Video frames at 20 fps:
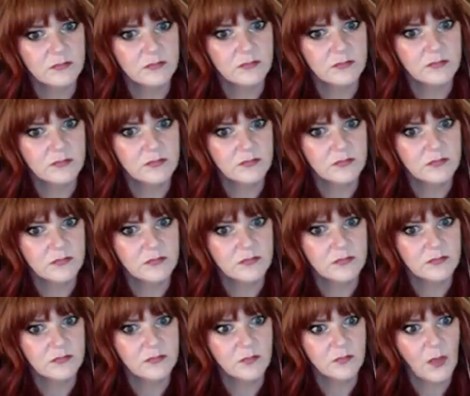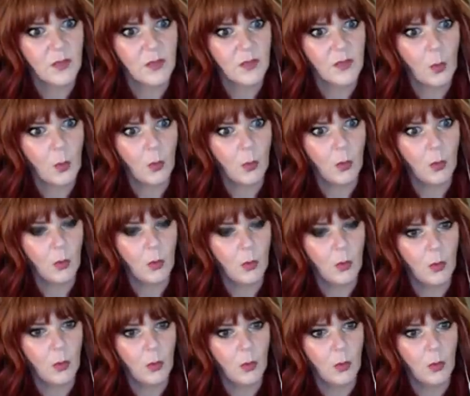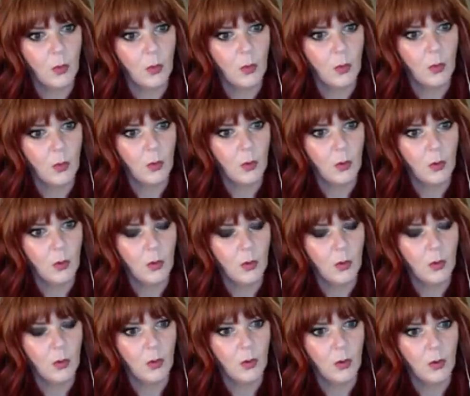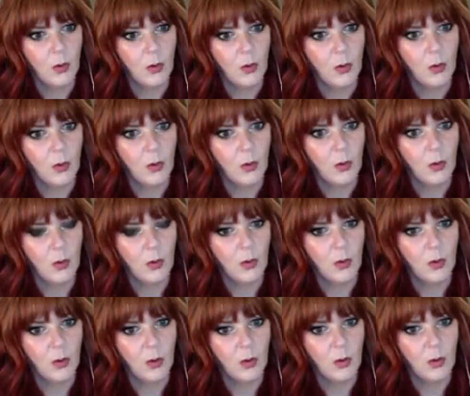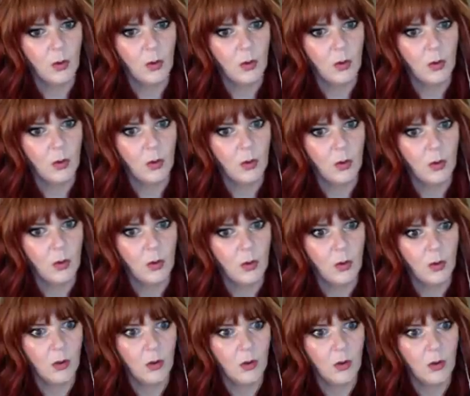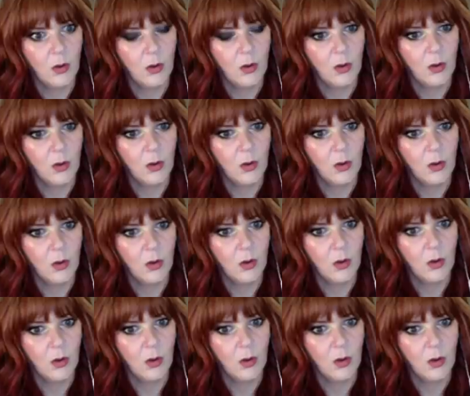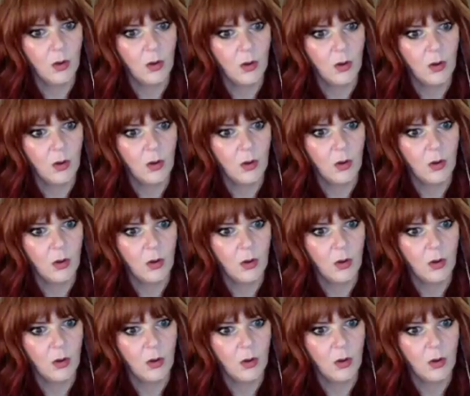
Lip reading: The person shown says nothing.